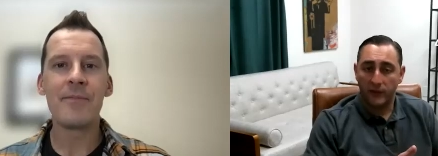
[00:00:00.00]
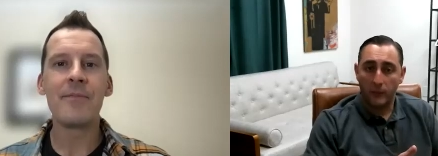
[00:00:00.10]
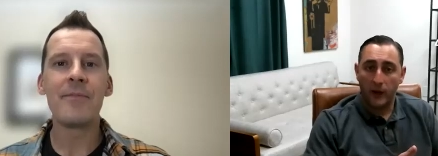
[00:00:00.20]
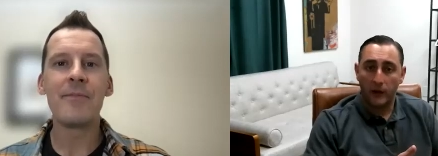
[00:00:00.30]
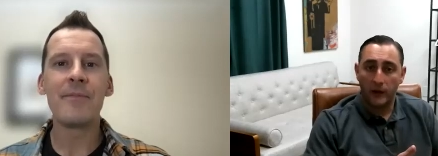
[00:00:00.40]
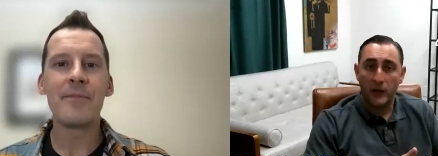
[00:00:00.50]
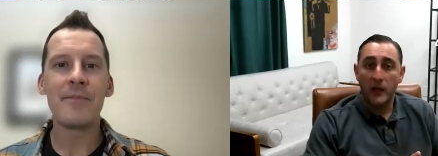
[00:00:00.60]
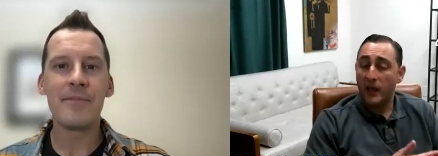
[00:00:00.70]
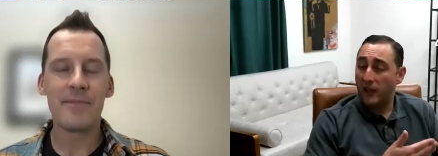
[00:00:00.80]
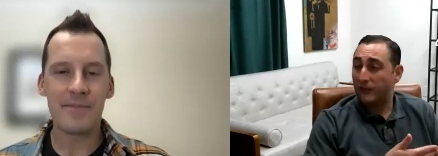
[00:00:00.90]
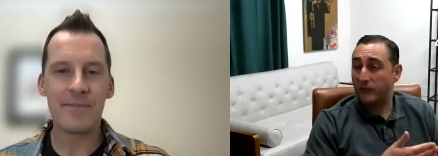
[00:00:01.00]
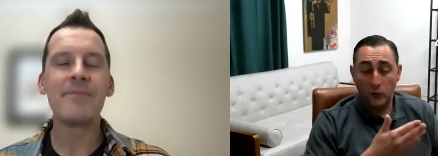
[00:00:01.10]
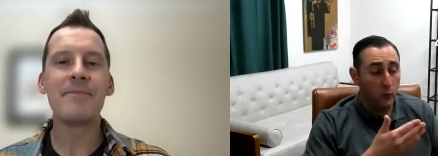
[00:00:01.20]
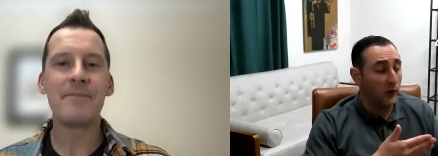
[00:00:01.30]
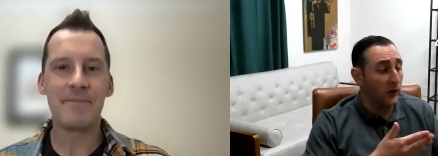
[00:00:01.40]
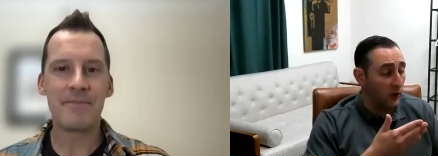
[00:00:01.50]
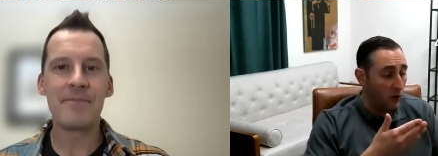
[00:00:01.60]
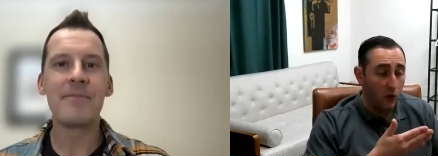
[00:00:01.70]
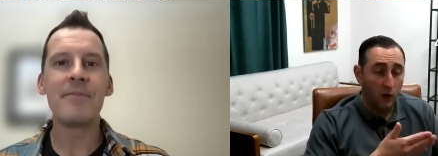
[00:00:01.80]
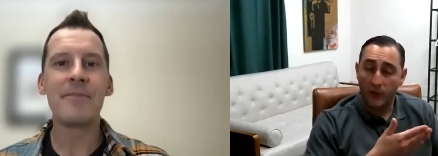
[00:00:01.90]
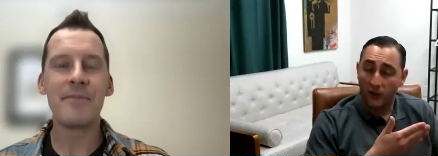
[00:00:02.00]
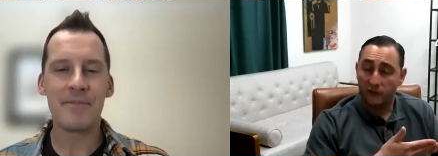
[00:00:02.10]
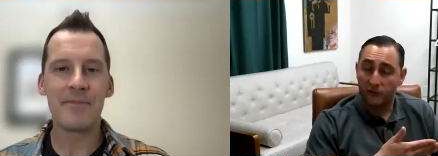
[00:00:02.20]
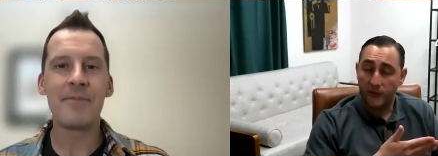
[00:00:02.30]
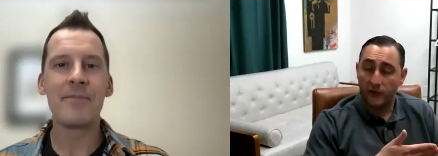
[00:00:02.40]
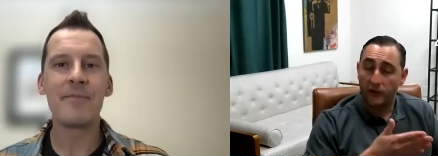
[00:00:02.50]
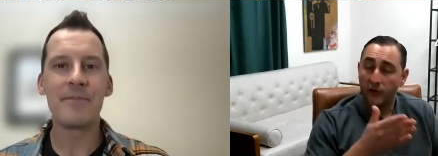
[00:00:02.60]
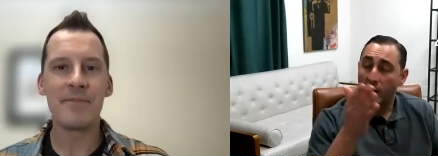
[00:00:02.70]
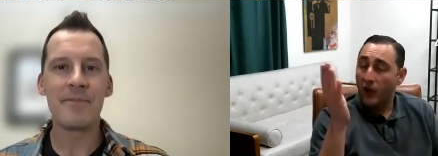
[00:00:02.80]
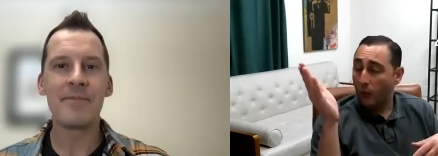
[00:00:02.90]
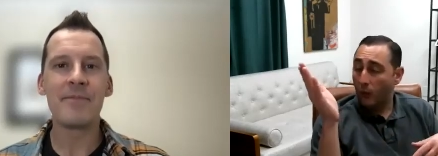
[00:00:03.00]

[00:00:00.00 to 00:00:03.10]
Speaker 1: everything about it. If you want to call me on speaker